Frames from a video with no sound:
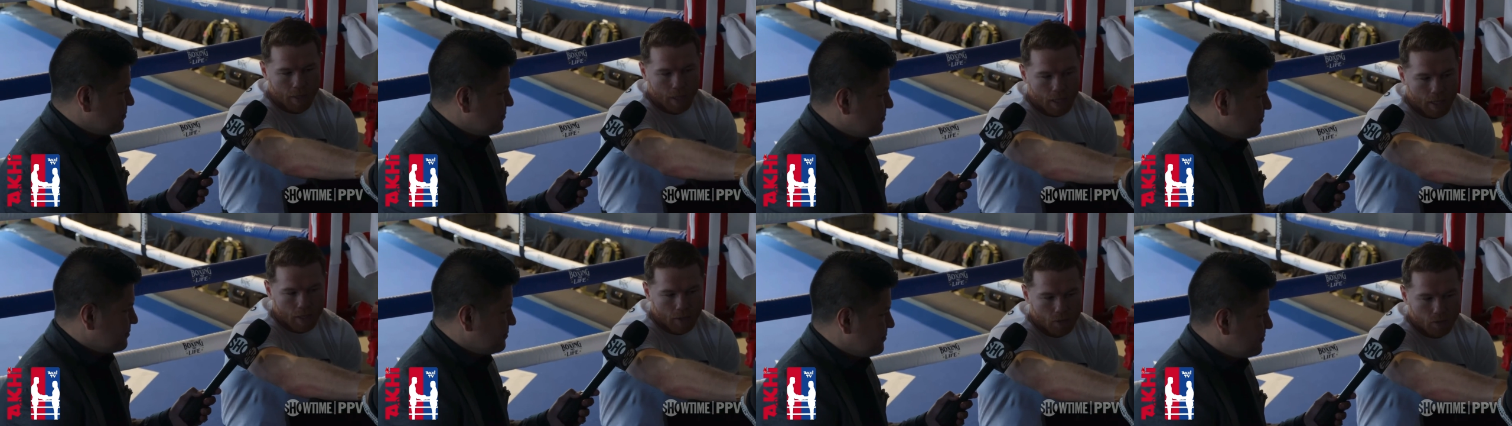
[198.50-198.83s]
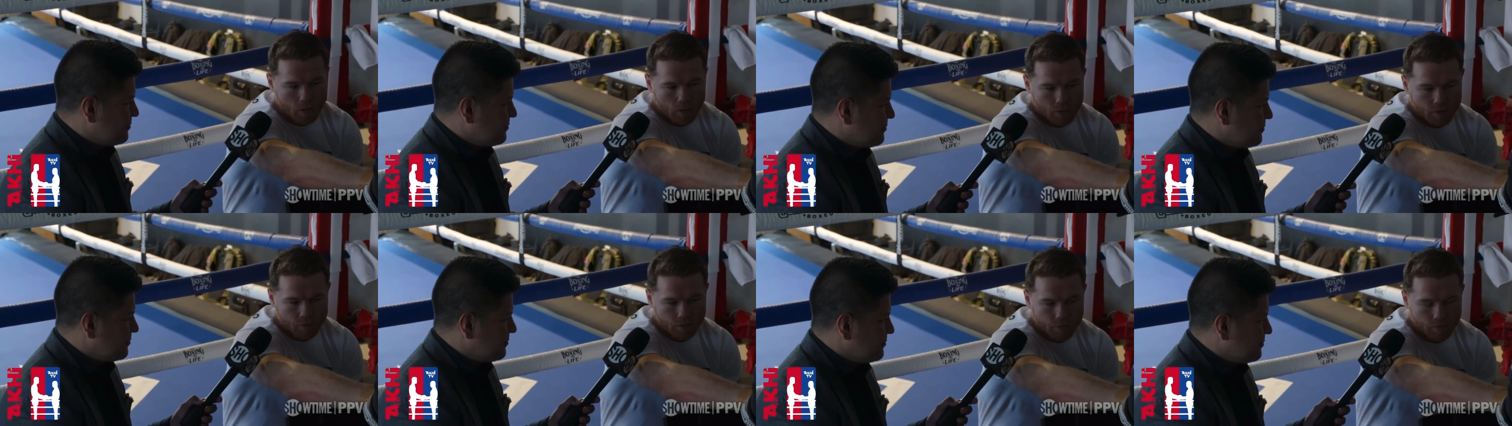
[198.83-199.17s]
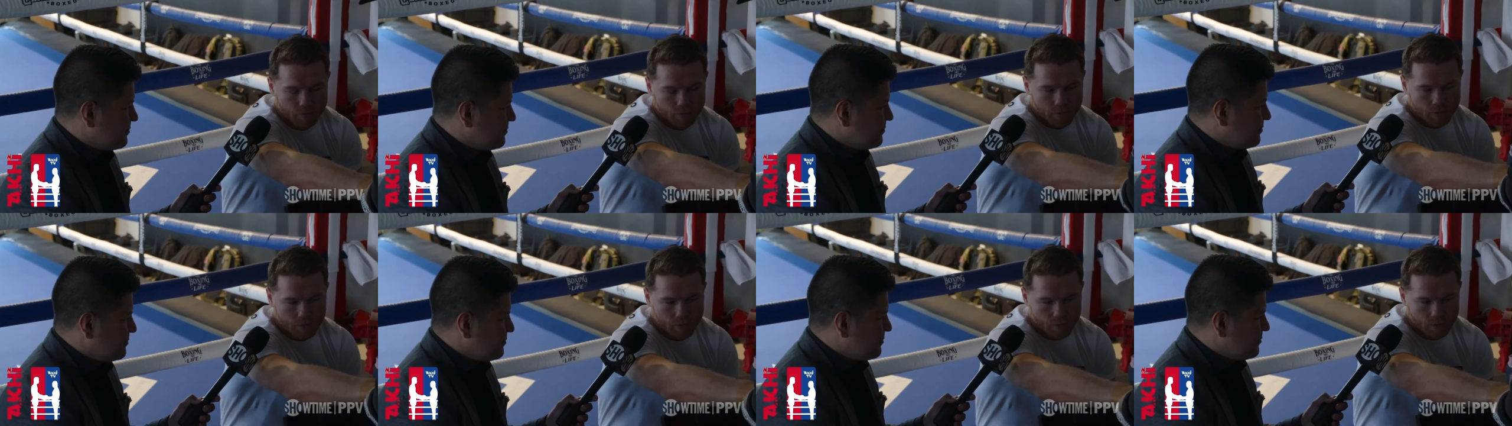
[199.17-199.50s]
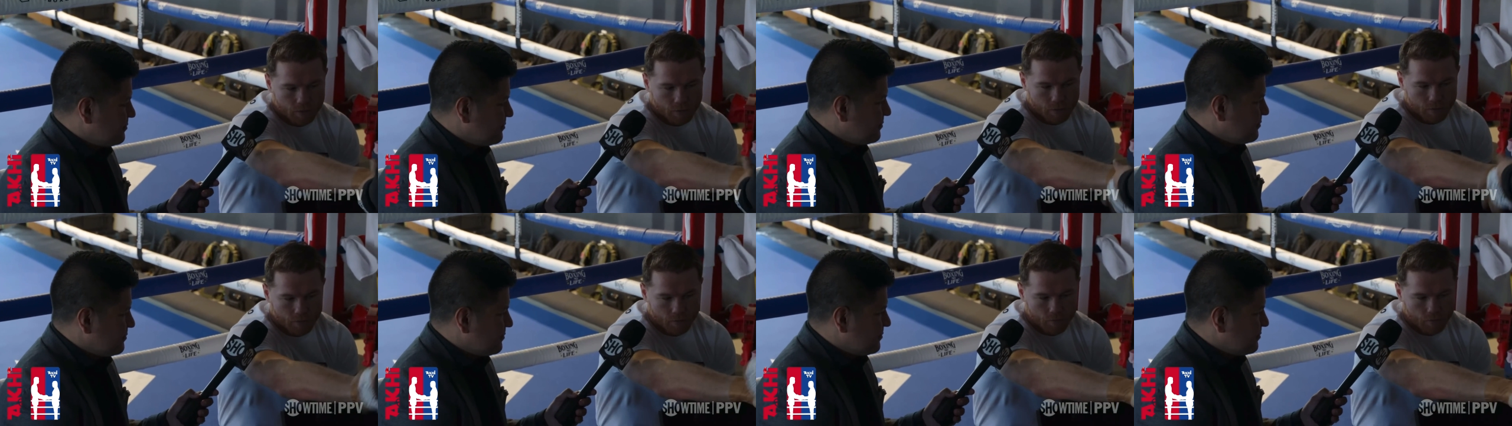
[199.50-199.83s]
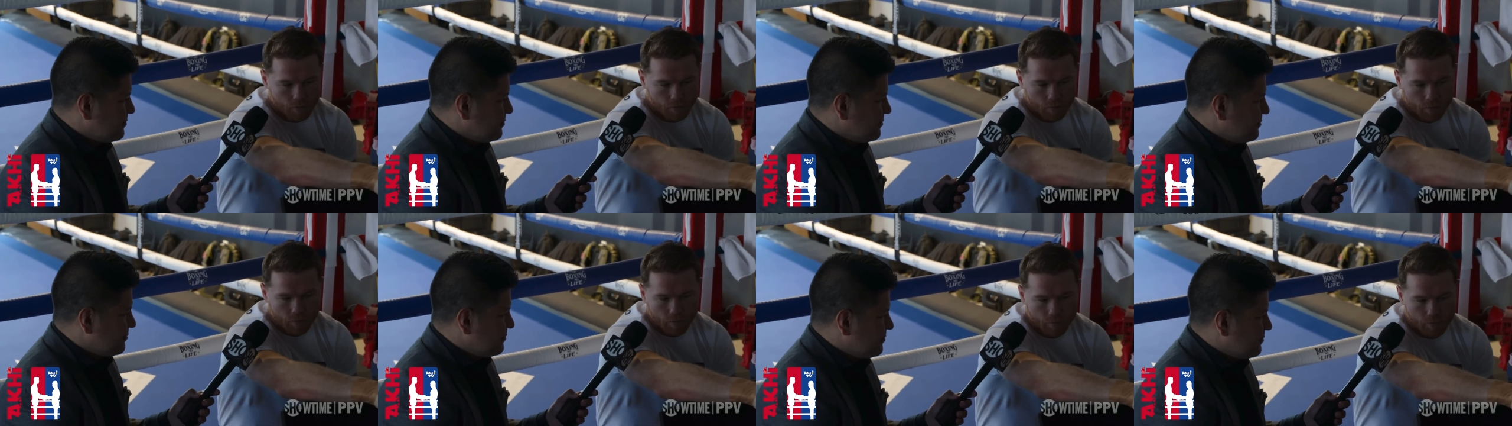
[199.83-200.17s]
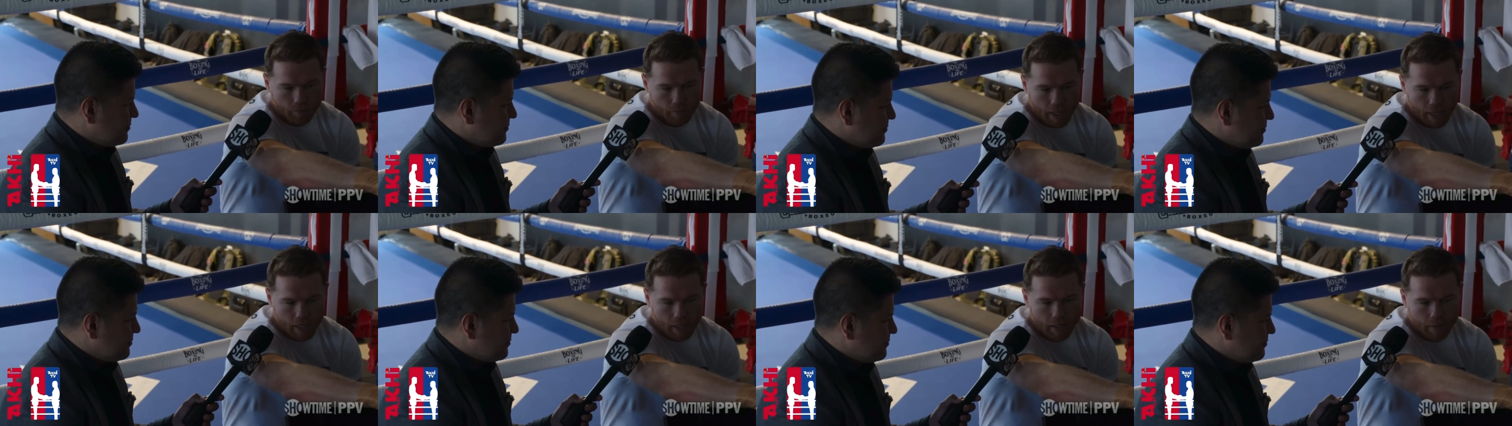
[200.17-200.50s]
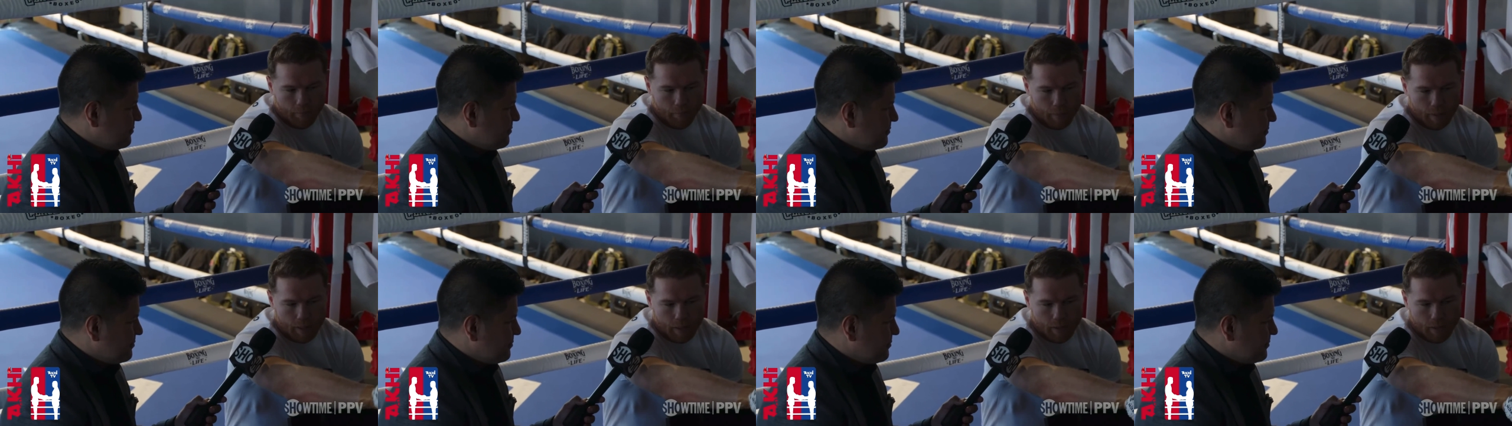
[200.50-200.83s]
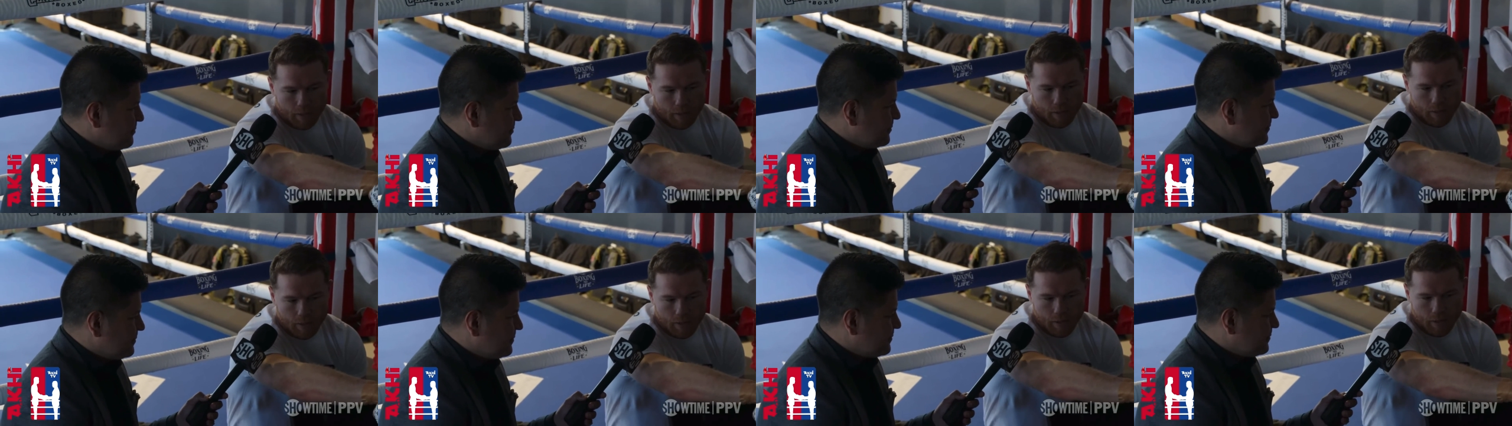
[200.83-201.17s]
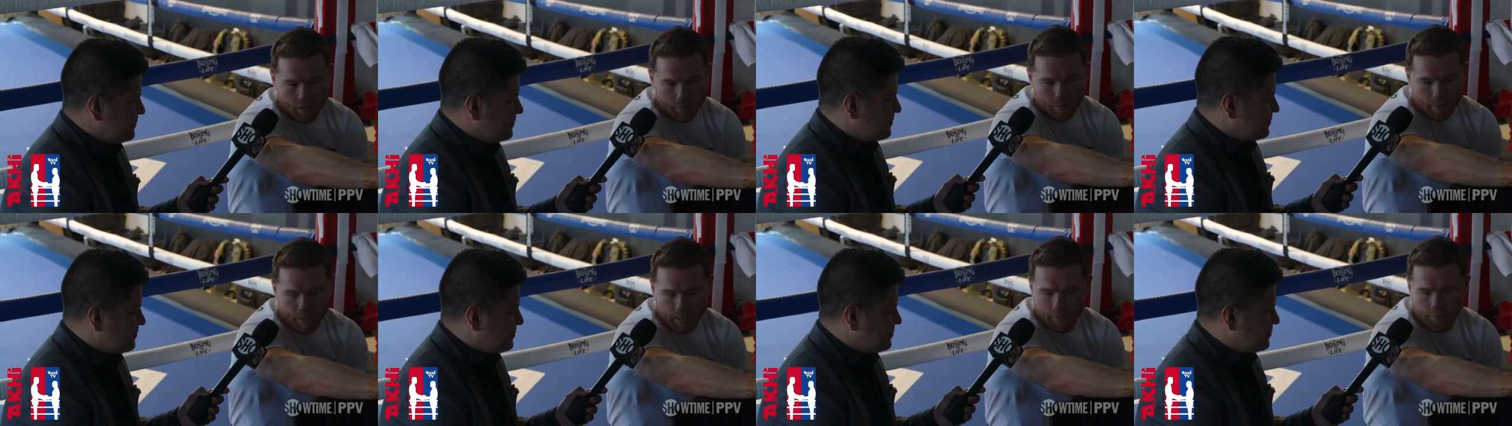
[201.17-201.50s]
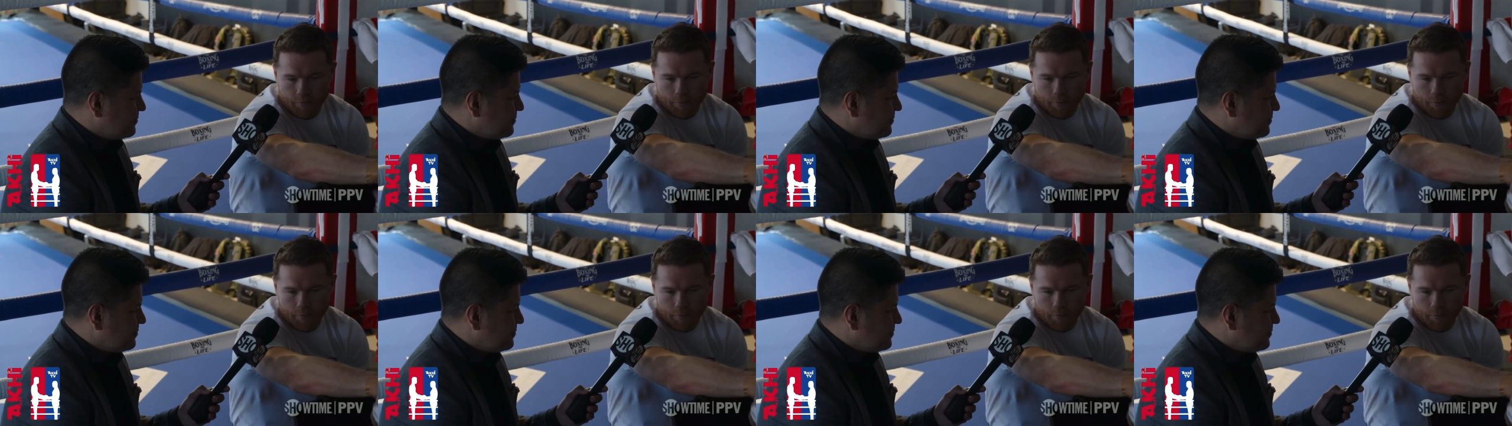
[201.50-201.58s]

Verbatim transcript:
Speaker 1: I always make the best the best